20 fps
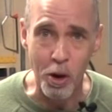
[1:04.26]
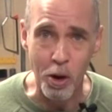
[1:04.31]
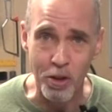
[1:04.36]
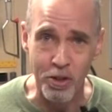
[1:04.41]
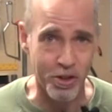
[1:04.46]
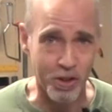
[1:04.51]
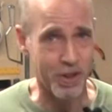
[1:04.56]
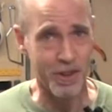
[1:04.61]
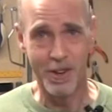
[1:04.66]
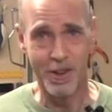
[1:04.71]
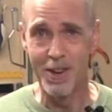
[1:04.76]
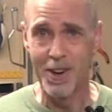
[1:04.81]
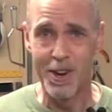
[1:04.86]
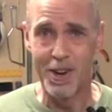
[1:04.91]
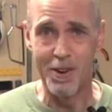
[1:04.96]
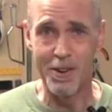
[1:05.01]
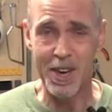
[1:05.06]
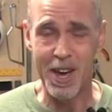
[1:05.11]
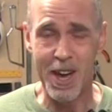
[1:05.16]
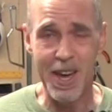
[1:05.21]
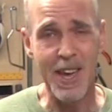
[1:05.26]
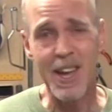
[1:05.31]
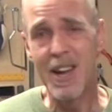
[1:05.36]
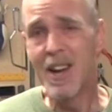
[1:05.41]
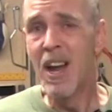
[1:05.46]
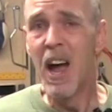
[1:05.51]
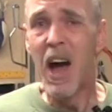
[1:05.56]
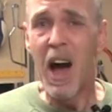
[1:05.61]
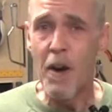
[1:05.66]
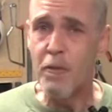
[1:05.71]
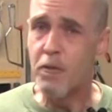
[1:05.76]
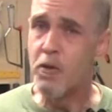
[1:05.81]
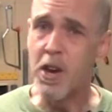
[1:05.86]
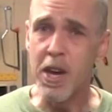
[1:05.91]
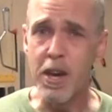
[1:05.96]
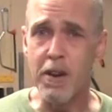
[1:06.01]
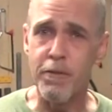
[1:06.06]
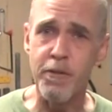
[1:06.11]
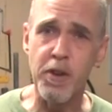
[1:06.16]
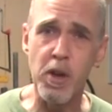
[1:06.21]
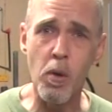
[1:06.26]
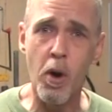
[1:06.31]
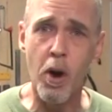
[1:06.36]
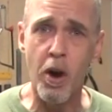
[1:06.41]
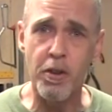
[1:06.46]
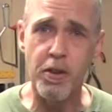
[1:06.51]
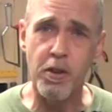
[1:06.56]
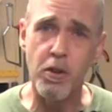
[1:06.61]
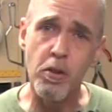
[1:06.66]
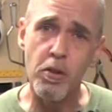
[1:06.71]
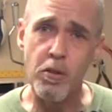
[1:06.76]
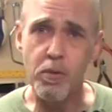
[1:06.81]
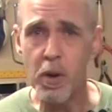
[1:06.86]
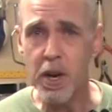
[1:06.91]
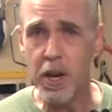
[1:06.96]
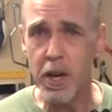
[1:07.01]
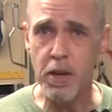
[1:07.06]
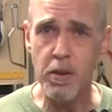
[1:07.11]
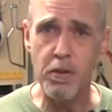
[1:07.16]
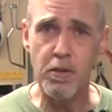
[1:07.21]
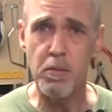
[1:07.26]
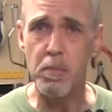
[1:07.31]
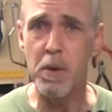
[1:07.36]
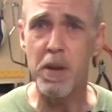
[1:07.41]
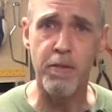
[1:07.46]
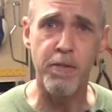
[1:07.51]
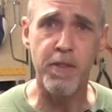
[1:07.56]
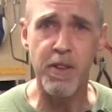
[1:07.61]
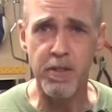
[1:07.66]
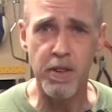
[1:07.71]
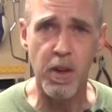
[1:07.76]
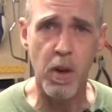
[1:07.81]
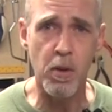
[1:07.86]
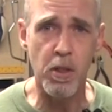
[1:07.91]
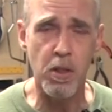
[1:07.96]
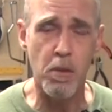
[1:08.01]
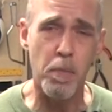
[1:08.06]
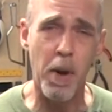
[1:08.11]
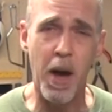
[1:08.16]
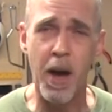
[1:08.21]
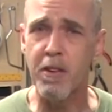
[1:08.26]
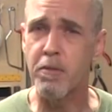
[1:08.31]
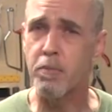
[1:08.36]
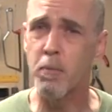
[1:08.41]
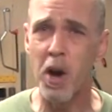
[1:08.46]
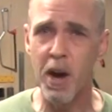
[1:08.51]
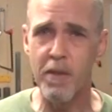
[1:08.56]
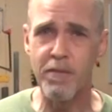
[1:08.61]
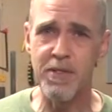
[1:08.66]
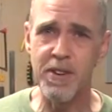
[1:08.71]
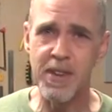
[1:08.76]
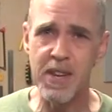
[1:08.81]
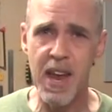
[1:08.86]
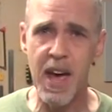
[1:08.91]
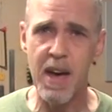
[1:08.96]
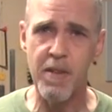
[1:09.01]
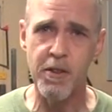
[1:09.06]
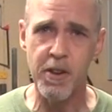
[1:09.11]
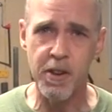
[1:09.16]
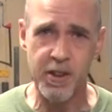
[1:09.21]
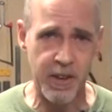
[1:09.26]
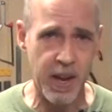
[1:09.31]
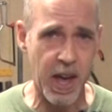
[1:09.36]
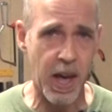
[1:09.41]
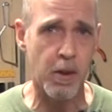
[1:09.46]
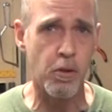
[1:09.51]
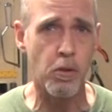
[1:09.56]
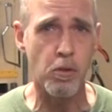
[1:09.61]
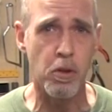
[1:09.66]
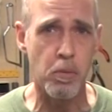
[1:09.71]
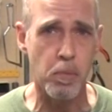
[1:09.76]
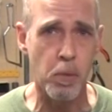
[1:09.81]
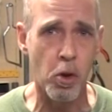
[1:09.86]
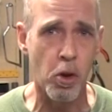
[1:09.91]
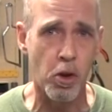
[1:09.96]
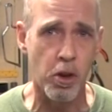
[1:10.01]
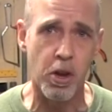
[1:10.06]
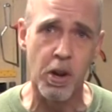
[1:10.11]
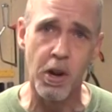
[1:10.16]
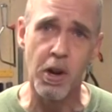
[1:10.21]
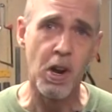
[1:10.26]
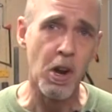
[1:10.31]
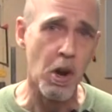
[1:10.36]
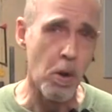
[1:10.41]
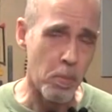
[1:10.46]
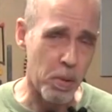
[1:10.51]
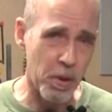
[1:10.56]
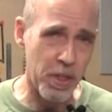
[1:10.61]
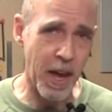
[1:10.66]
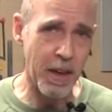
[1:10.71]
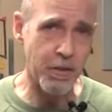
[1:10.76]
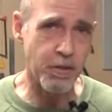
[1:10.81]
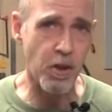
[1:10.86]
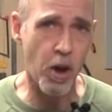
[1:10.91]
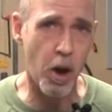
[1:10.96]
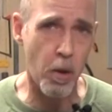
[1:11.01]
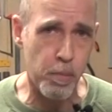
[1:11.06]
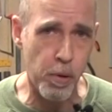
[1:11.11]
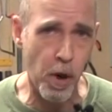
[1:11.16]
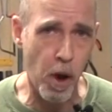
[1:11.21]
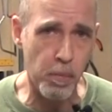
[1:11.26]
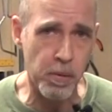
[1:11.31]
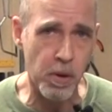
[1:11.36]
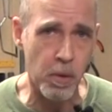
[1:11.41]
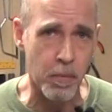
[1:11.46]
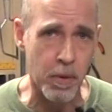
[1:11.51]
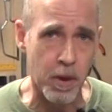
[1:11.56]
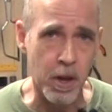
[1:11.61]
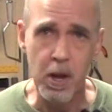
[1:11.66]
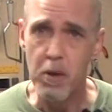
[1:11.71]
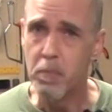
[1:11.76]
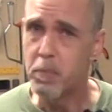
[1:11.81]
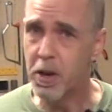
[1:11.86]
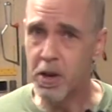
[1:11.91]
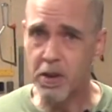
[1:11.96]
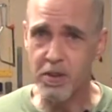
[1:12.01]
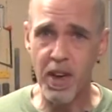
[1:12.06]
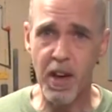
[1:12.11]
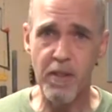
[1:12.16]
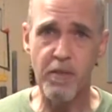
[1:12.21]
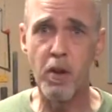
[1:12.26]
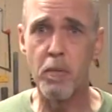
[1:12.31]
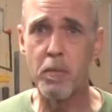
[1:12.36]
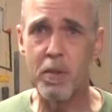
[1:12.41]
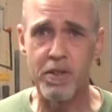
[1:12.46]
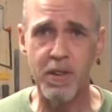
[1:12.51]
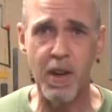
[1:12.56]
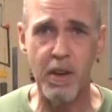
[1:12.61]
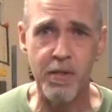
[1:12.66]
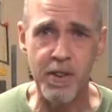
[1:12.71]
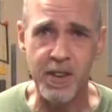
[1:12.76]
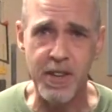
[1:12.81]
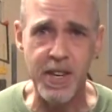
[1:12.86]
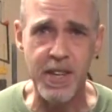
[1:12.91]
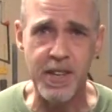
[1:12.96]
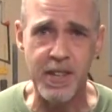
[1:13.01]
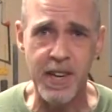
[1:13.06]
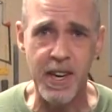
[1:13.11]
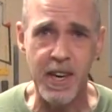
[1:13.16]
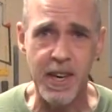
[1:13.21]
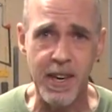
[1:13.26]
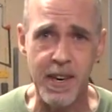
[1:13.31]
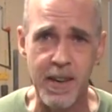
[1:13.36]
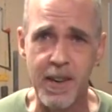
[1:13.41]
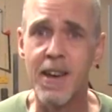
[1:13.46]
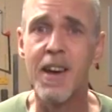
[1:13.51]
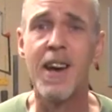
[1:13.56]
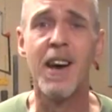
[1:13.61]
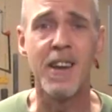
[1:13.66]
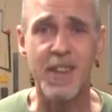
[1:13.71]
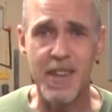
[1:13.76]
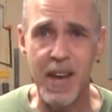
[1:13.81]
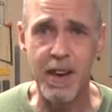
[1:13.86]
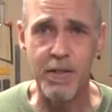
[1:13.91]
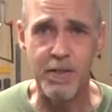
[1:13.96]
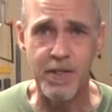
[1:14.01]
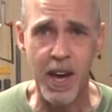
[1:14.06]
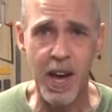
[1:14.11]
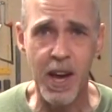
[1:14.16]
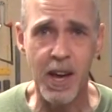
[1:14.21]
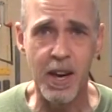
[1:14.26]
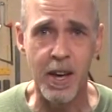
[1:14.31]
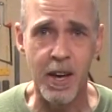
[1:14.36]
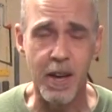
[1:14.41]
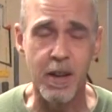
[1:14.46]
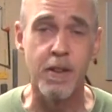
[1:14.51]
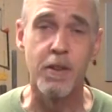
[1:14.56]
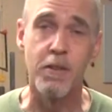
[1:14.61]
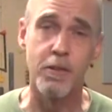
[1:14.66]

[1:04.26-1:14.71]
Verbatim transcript: much, okay? I've written a few articles when I used to be a physio in the past, but I've never tackled a book. But that's not a problem because I've got myself a DT, a Dave Taylor.